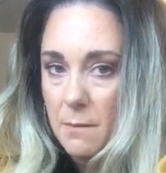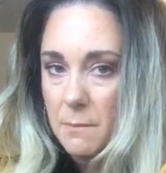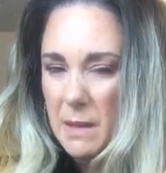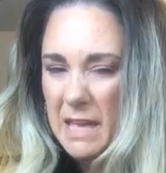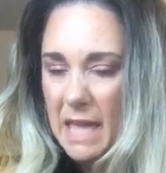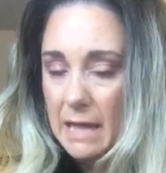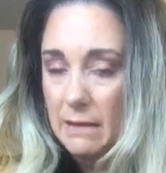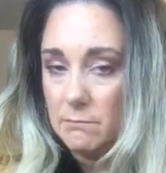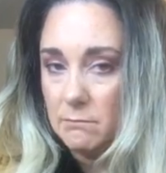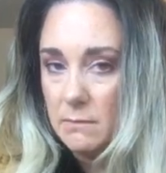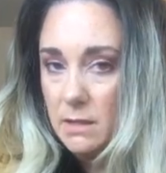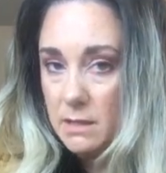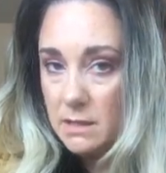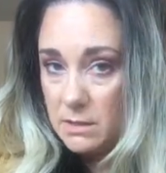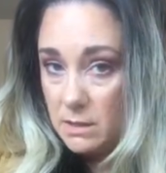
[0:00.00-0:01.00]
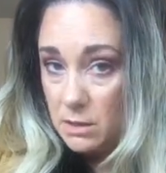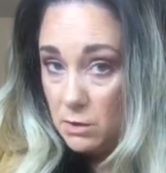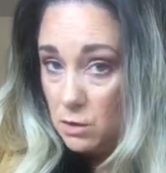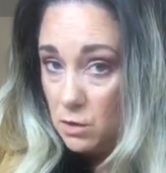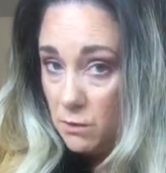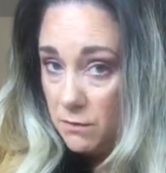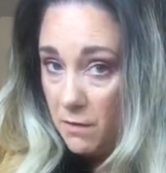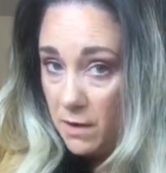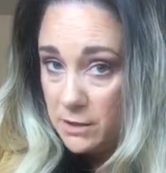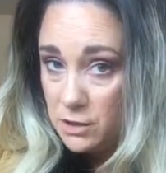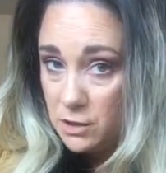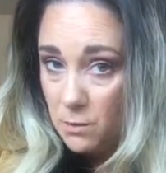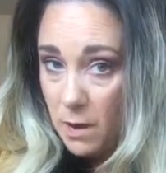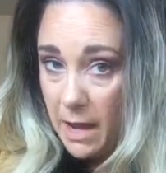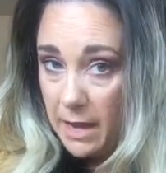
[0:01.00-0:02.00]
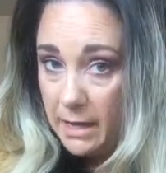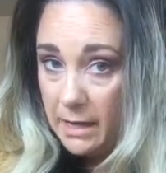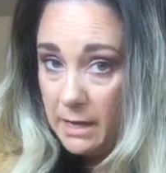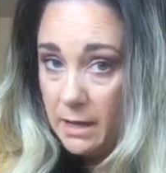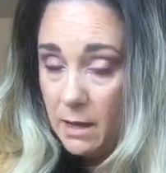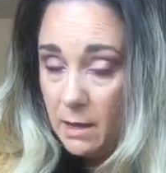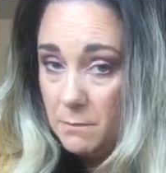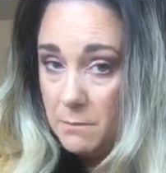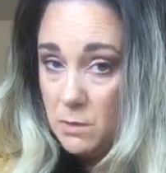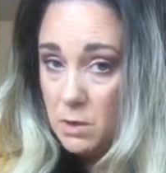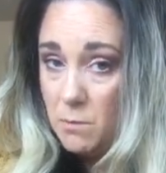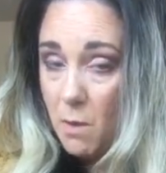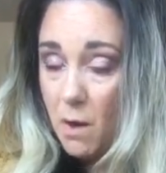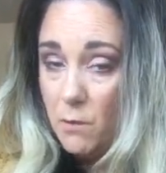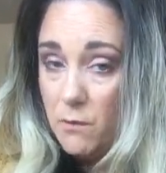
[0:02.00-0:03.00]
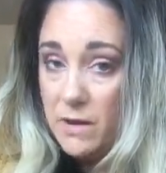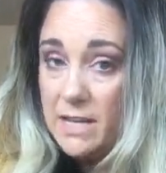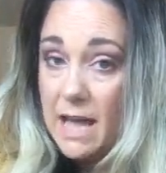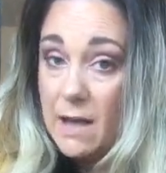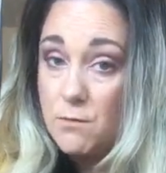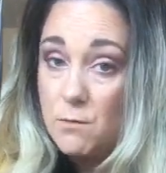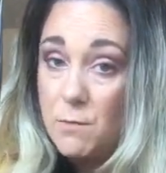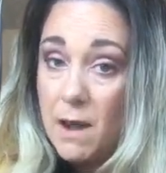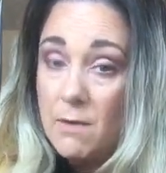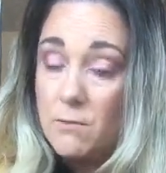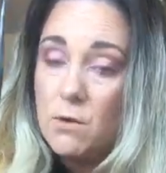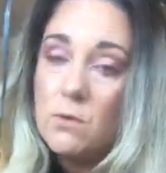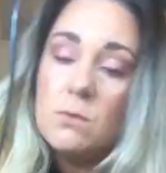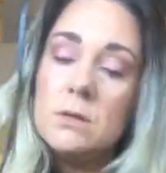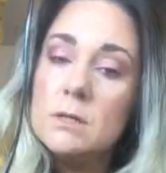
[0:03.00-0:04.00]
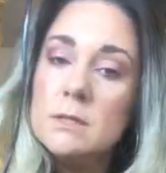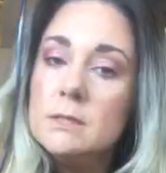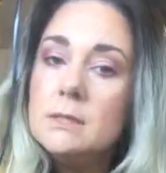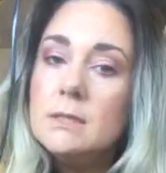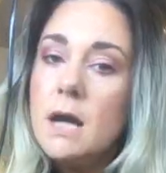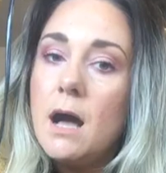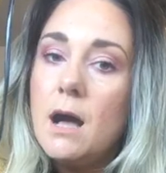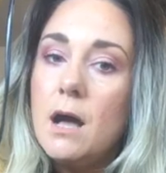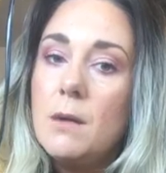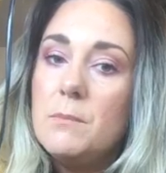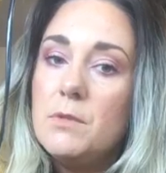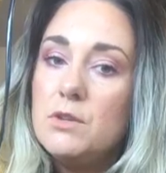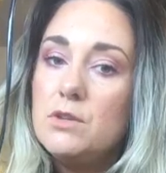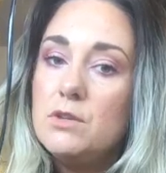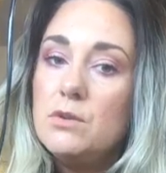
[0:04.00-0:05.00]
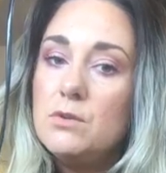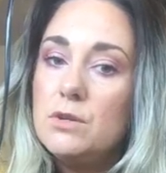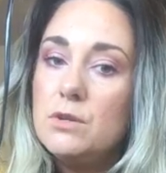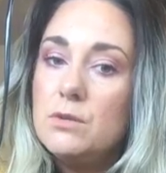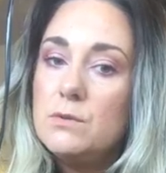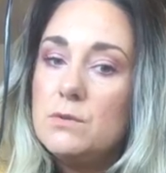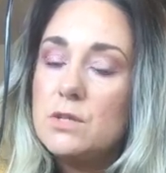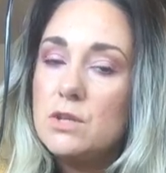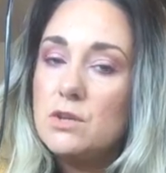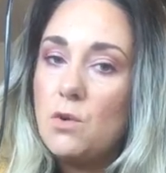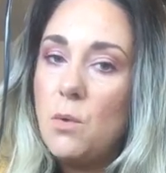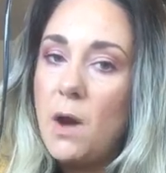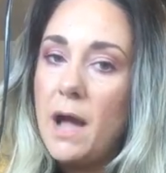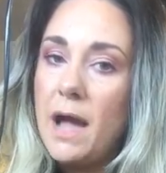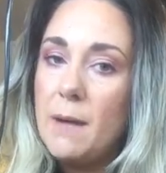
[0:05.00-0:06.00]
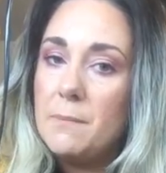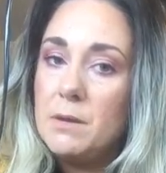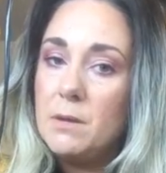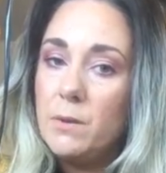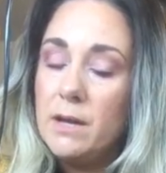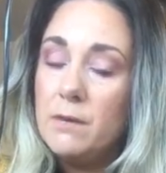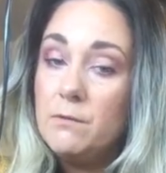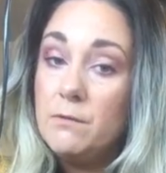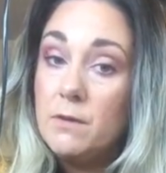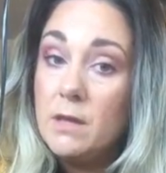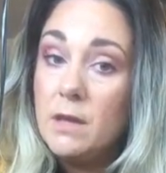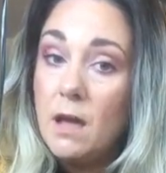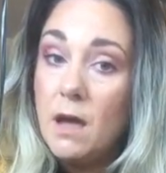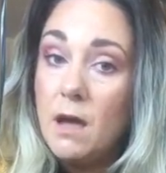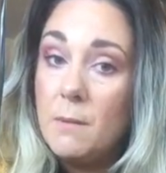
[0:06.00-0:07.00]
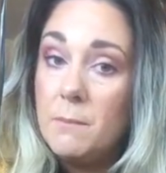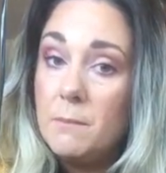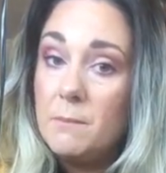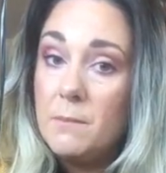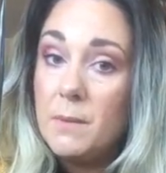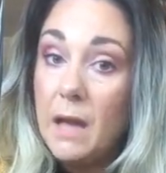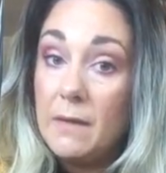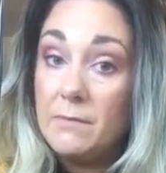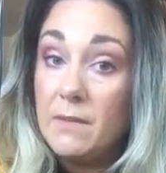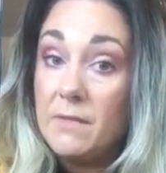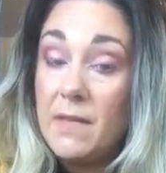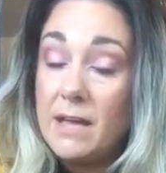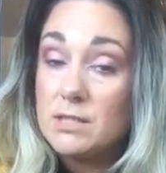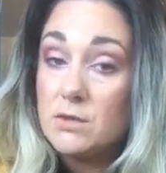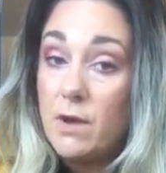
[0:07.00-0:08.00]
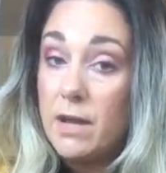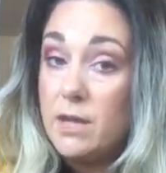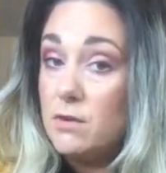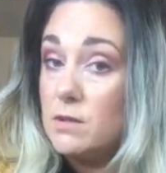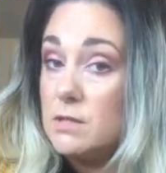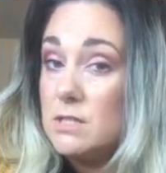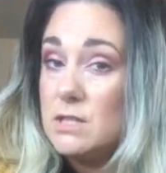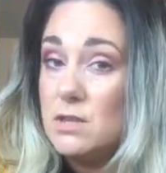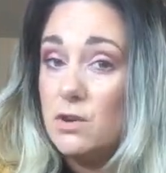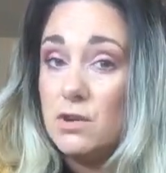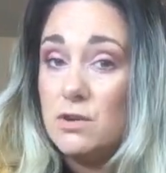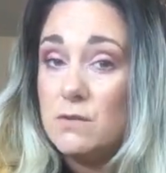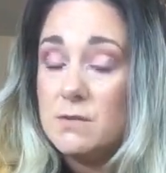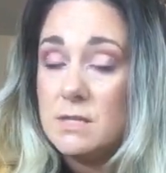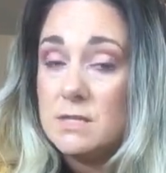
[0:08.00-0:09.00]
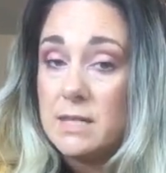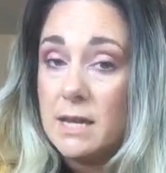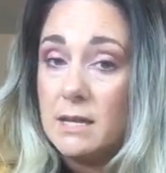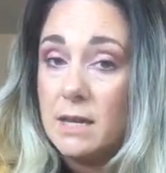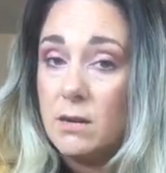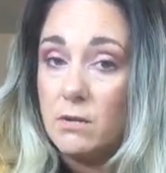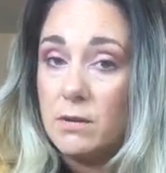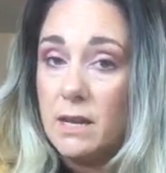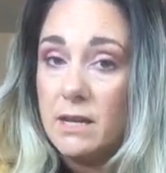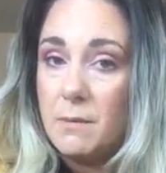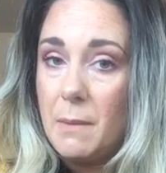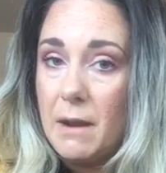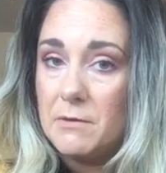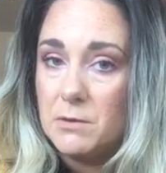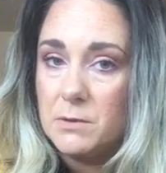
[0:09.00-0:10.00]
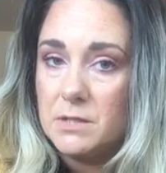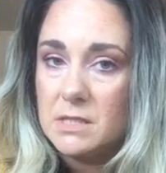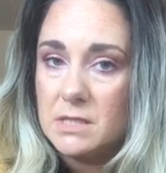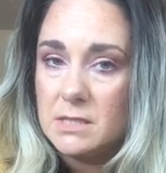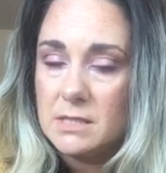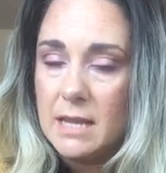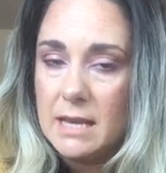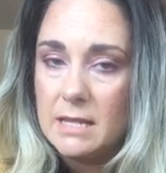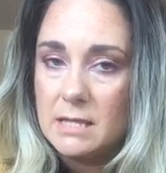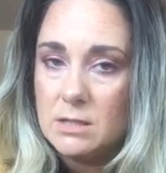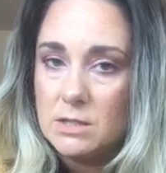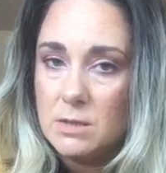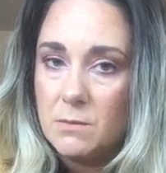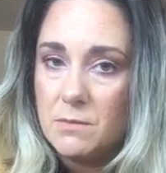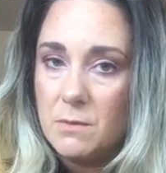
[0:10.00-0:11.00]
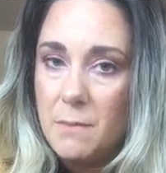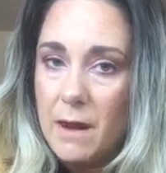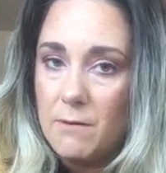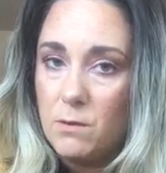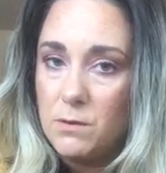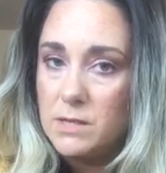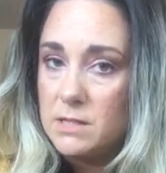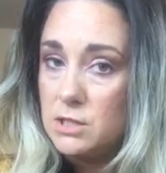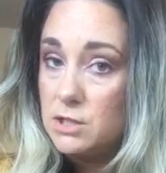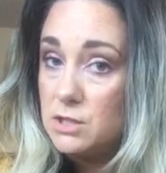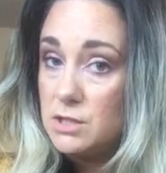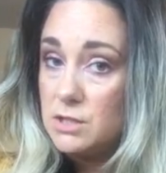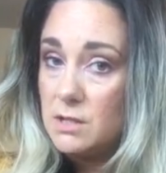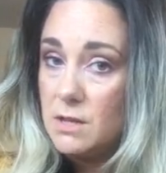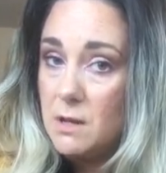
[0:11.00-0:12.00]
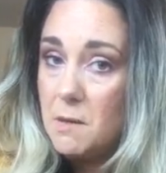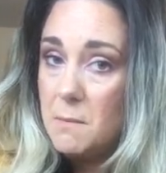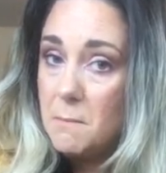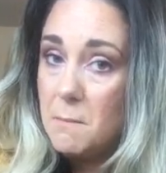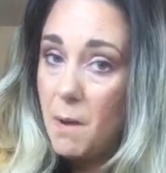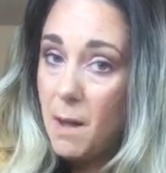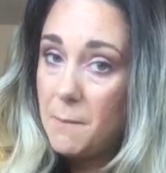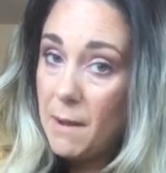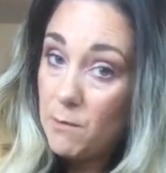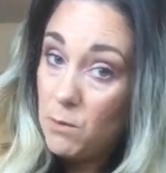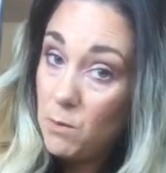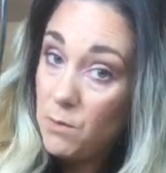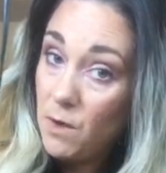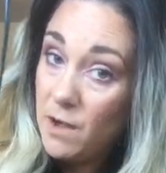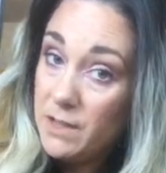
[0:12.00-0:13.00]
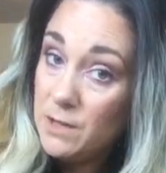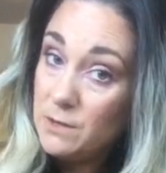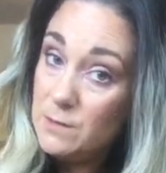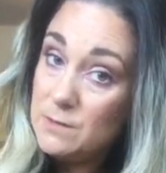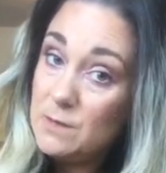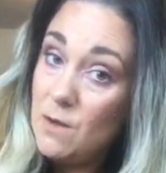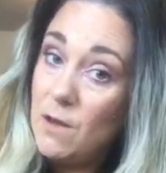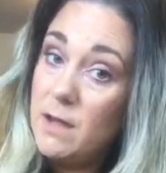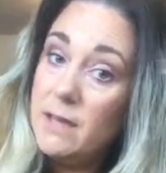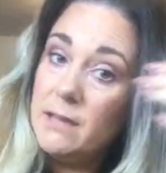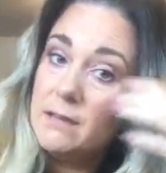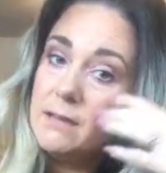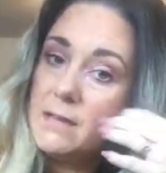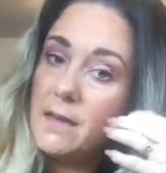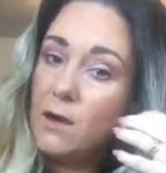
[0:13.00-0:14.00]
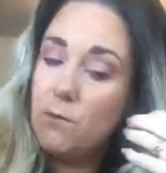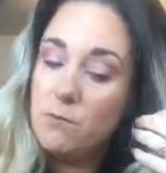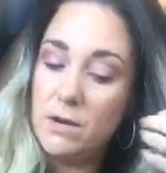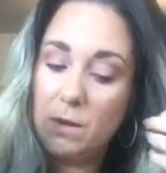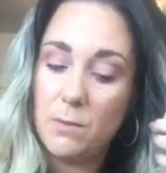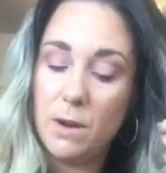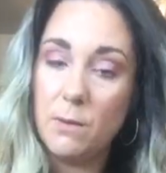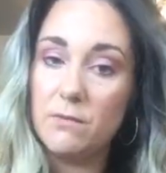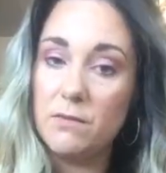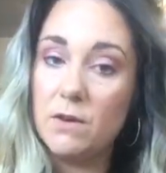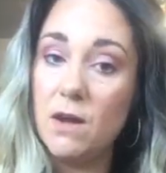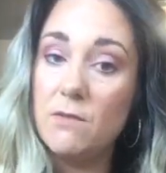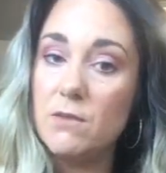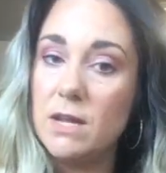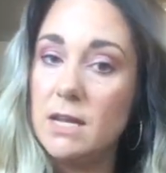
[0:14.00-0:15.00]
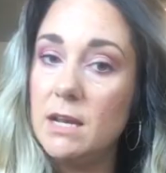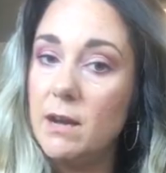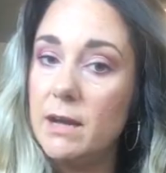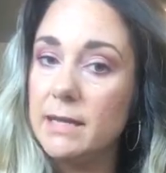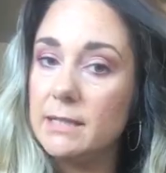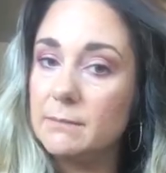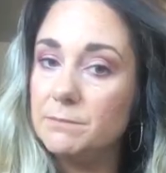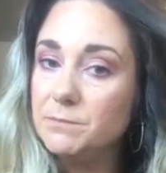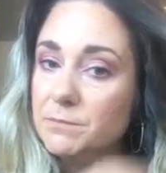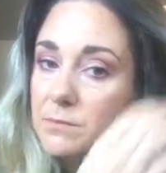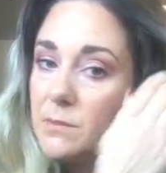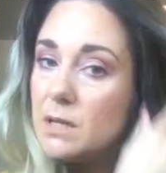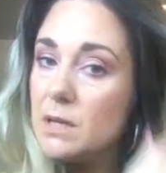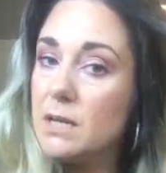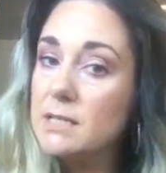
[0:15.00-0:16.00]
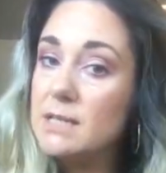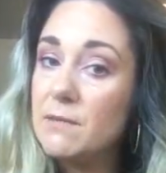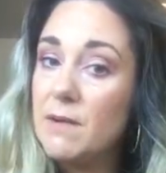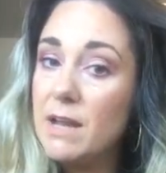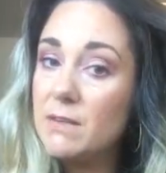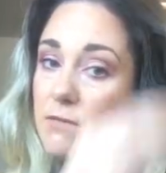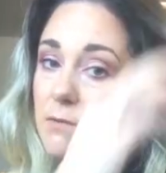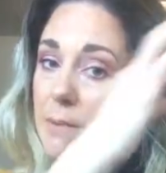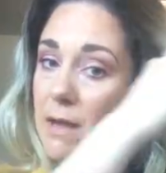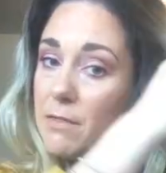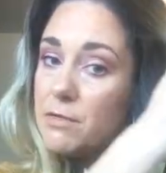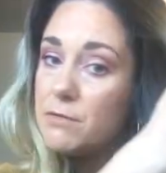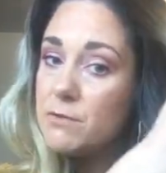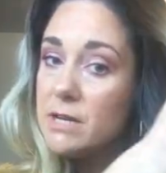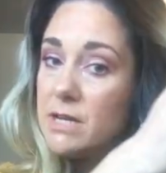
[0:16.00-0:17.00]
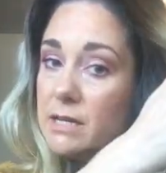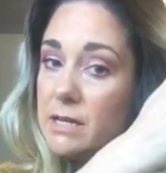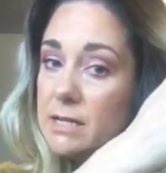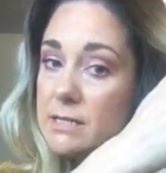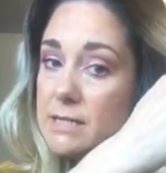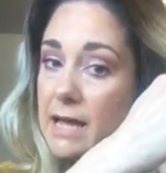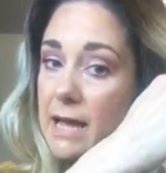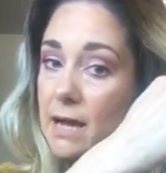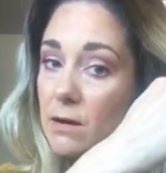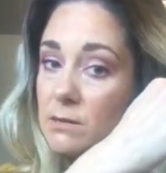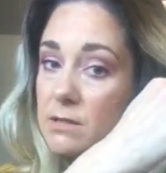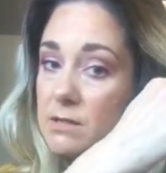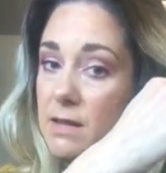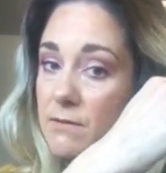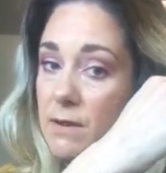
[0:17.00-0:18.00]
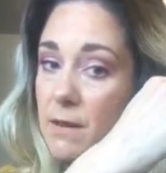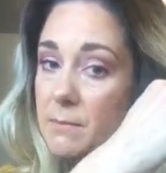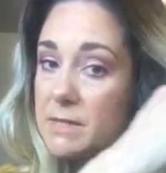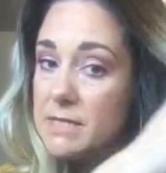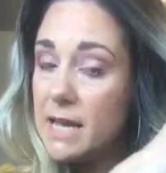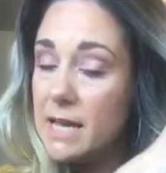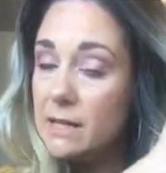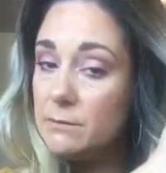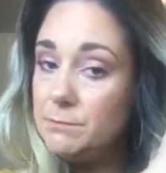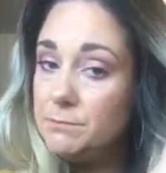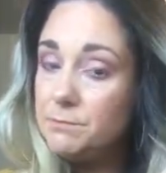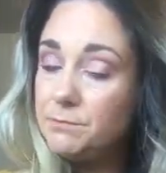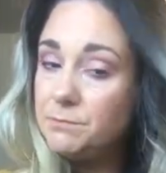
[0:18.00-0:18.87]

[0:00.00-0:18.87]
But again, you'll find your way. You might already have a barrel that you use and you're quite happy with, and that's great. You can use this technique on any barrel. This isn't anything to do with the barrel. This is just my barrel that I use, that I get on really well with and I really like. Like I said, I've had it for about 3 years now. Never let me down.